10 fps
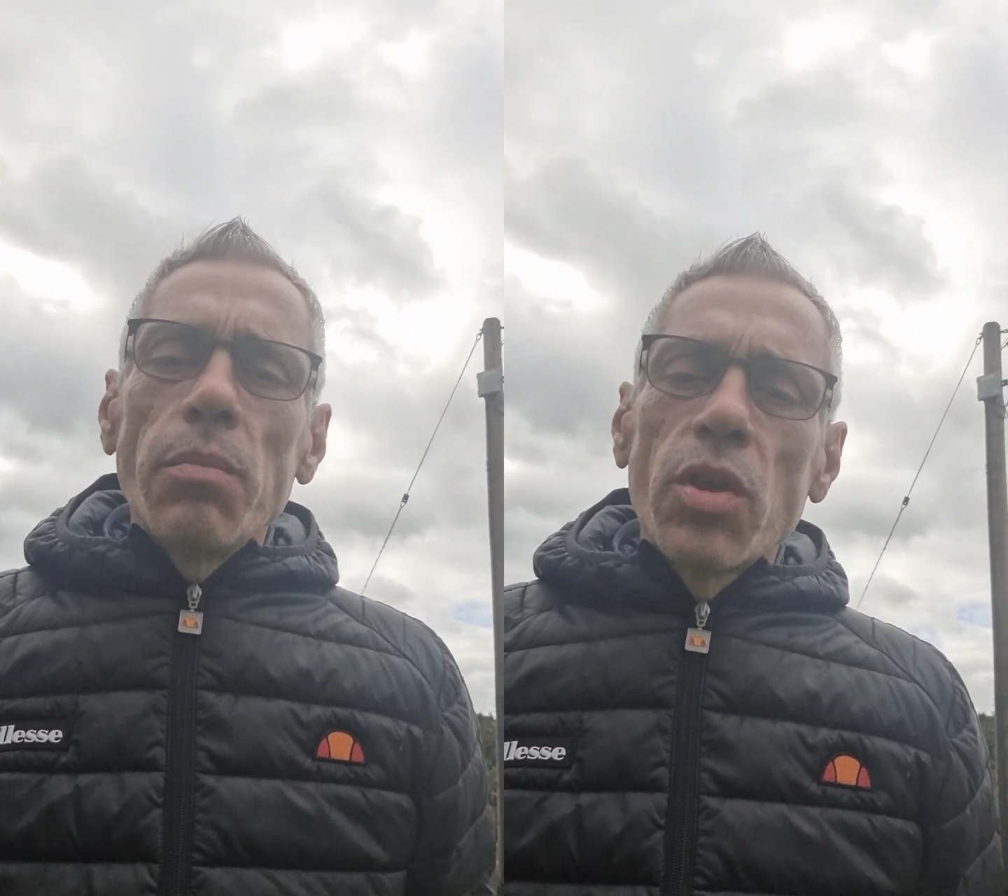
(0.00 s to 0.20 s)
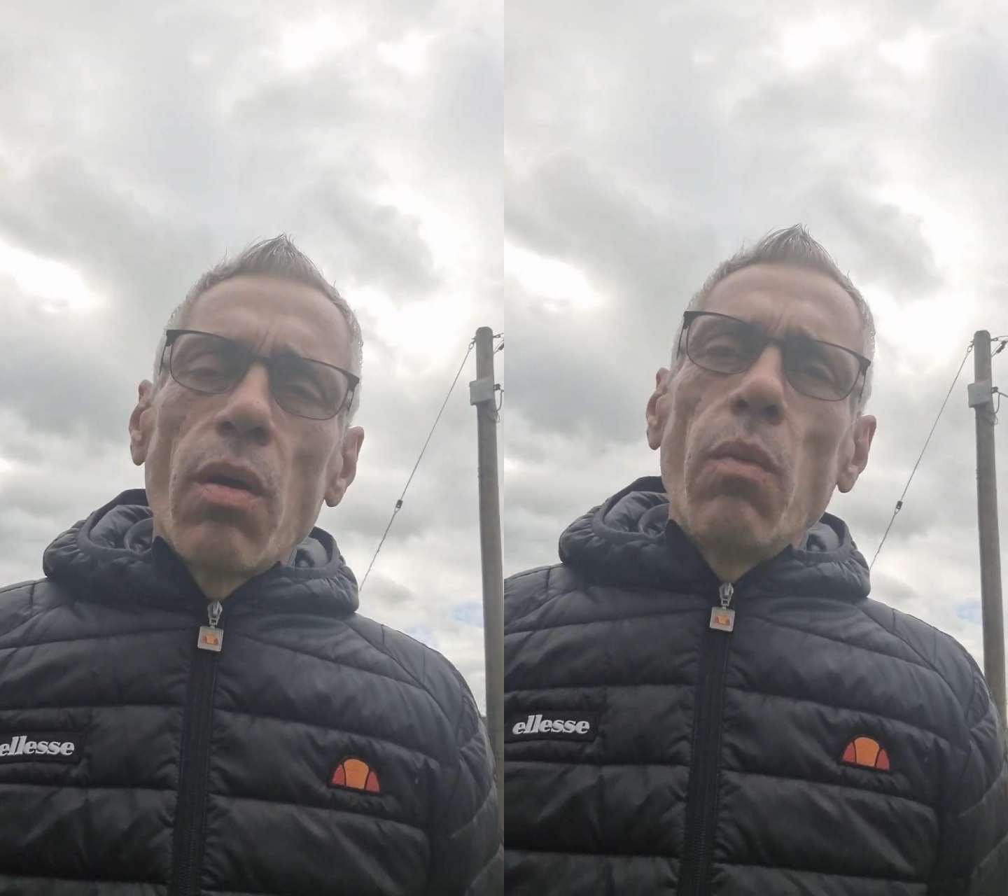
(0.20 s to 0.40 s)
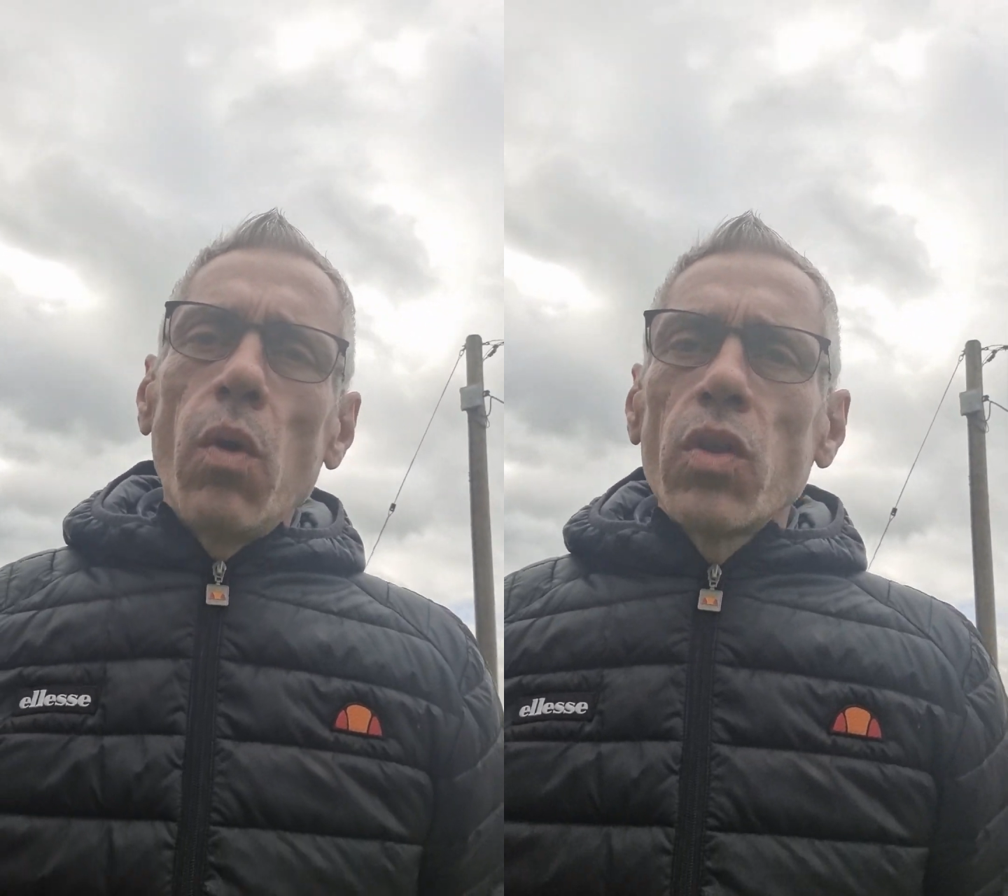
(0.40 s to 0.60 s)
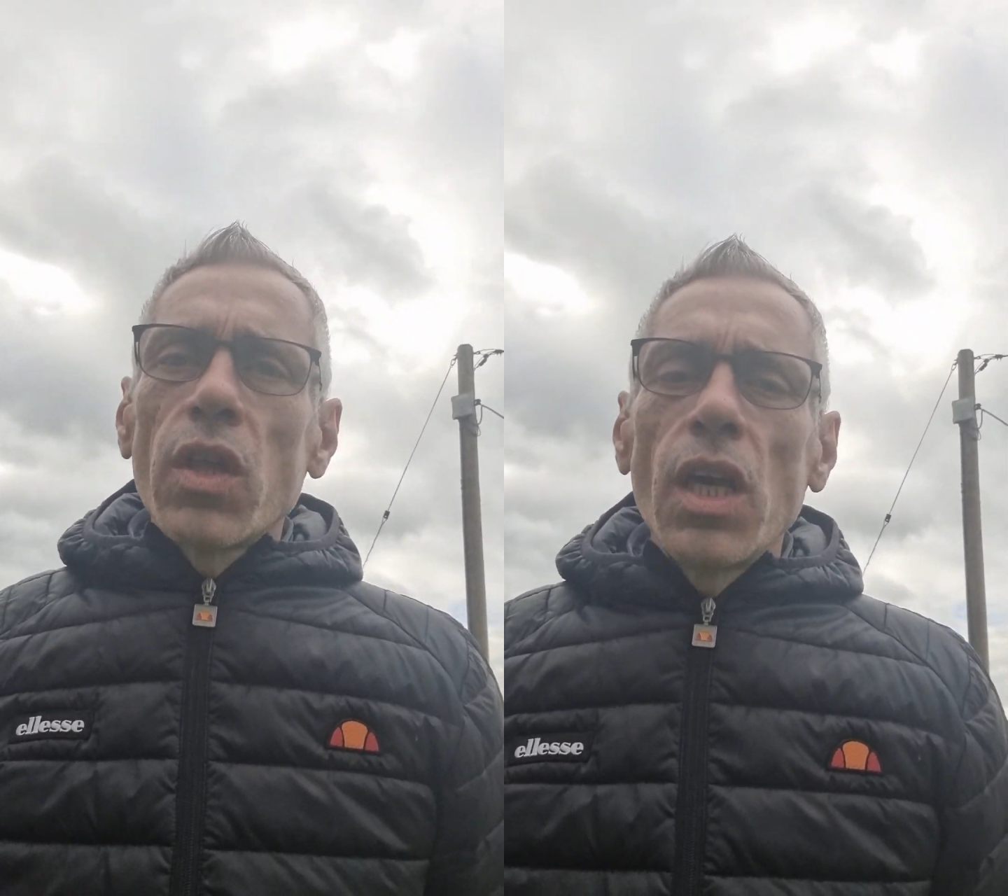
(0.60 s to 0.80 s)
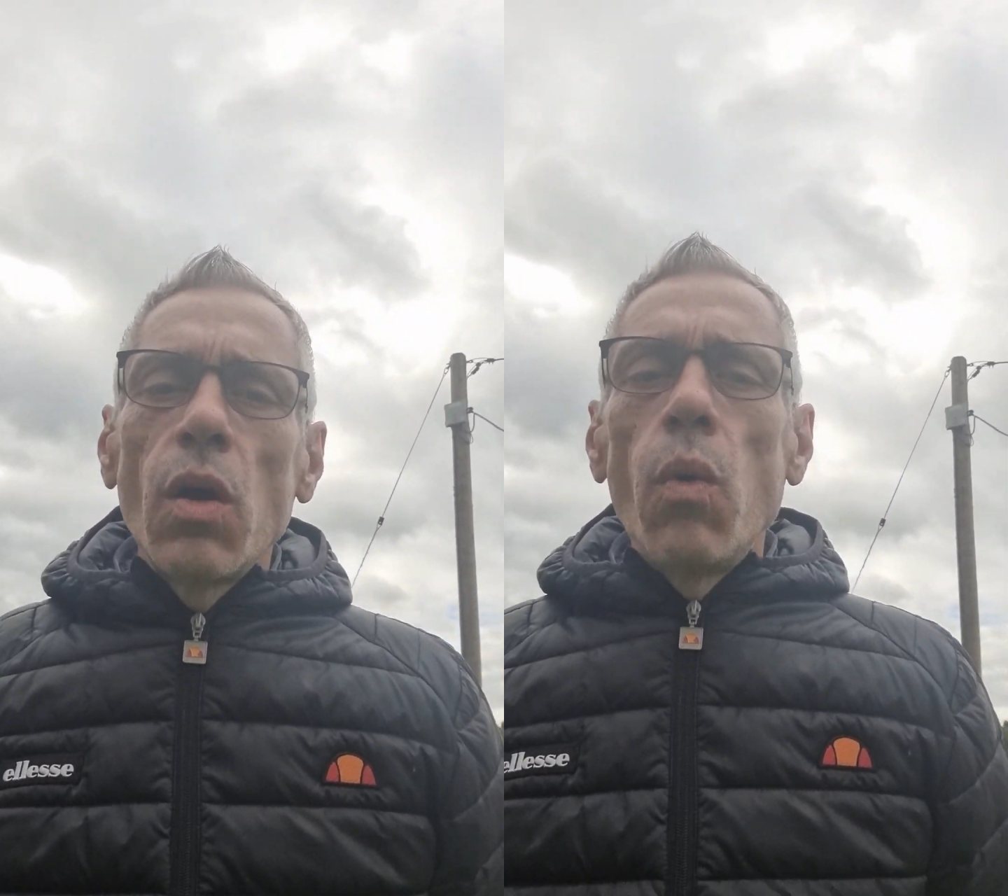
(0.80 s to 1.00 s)
So what's
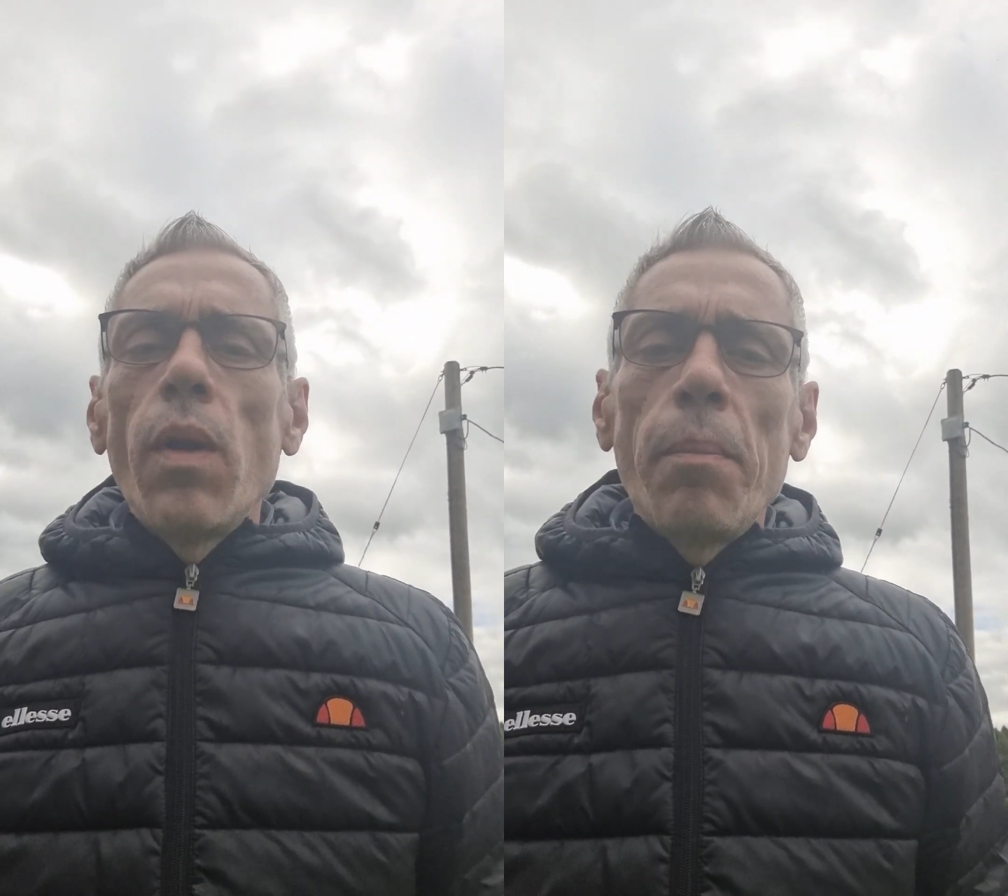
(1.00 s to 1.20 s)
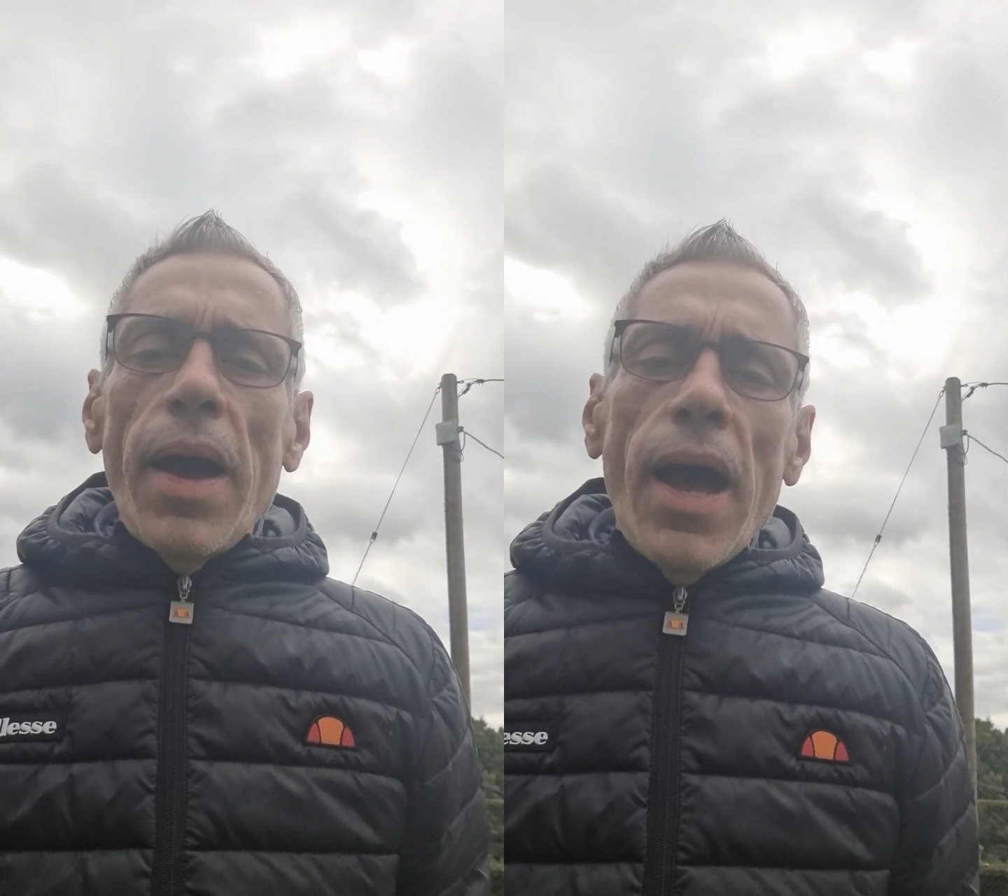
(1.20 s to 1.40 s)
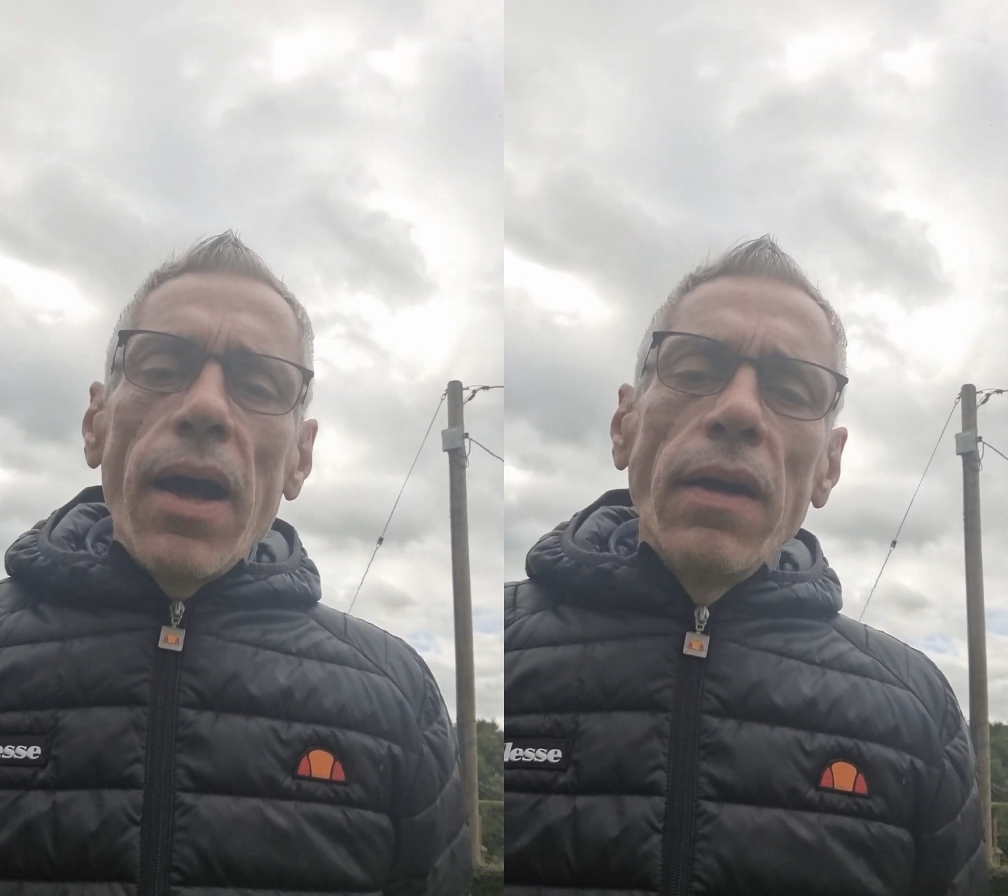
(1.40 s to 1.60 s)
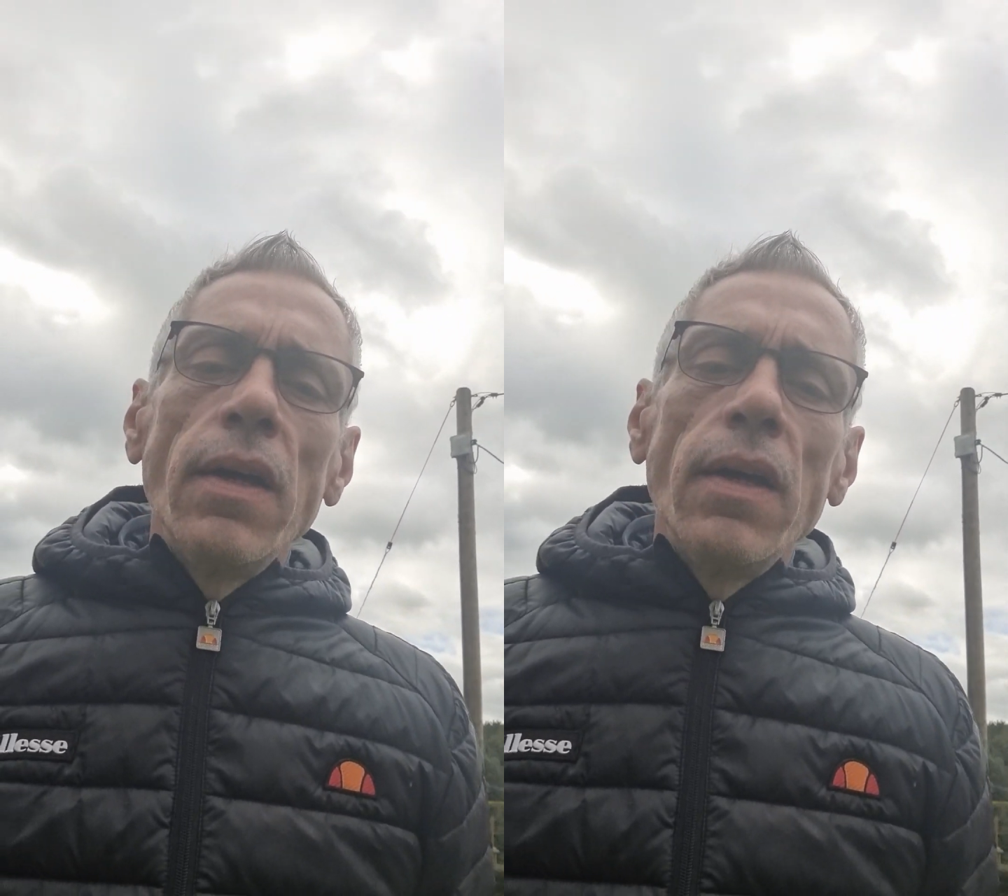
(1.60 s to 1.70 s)
he all about?